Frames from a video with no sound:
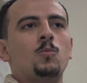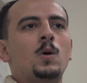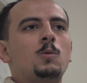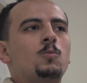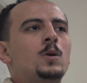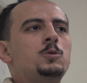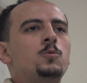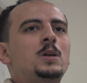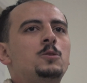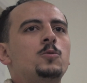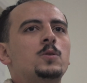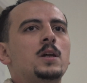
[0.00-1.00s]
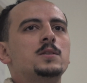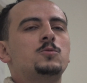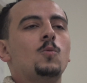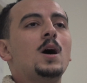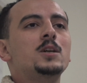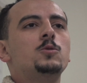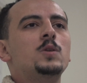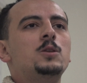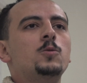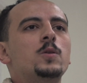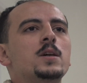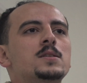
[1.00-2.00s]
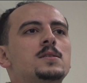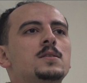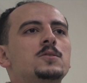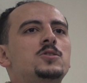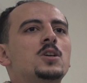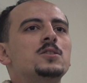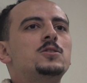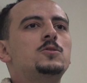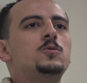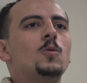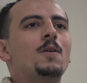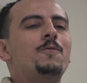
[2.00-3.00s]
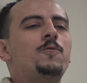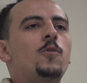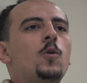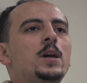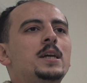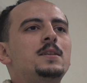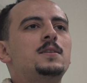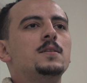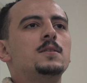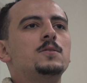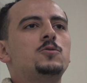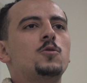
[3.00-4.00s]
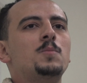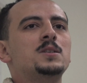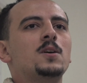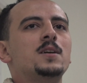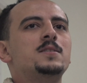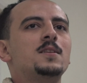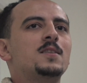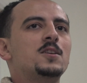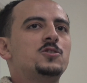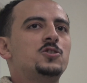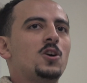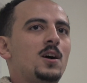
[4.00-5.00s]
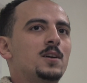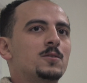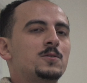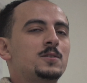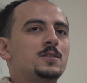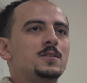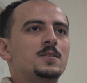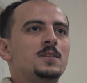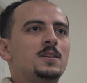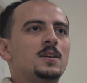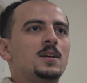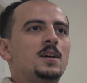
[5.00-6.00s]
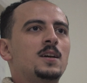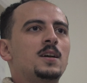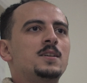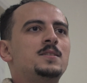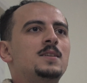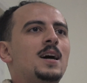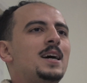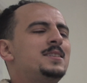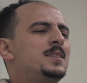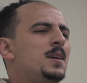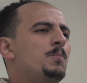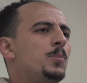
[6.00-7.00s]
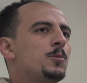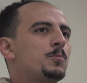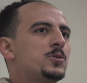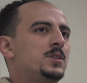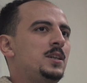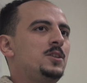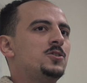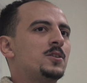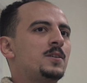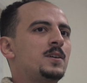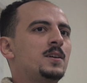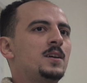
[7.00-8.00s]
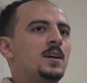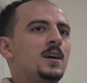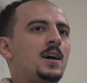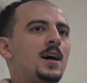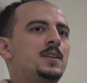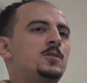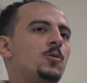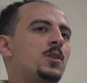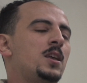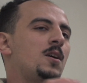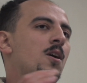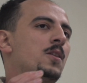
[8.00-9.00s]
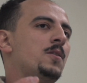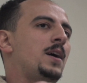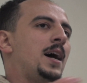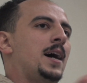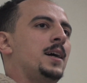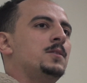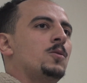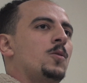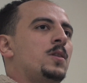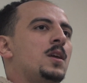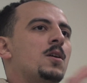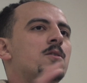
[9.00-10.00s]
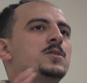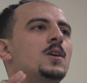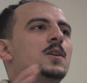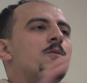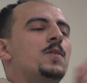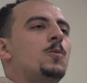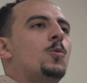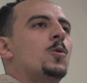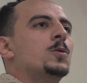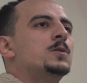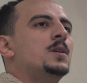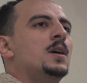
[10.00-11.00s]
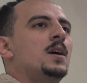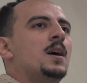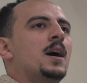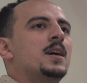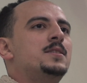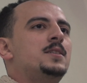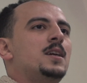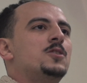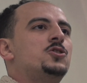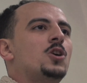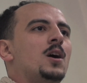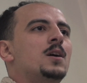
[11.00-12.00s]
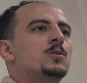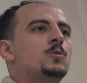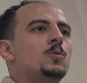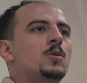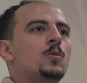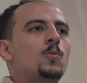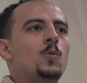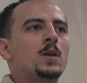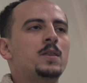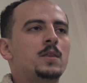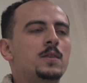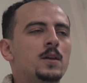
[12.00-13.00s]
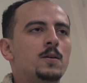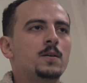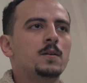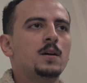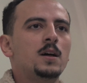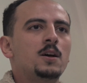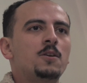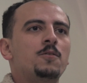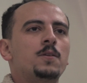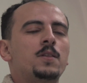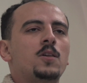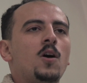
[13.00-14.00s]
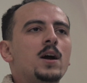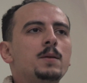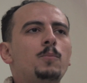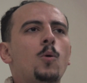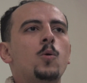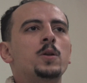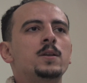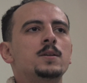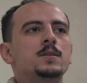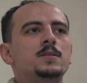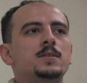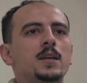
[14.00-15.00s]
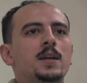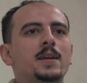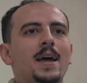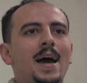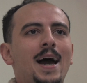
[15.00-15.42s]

What do we do this? Why do we do this? Just to avoid traumatizing the child. A simple procedure. And on the other hand, on the other side of the world, I see a child with their thigh bone sticking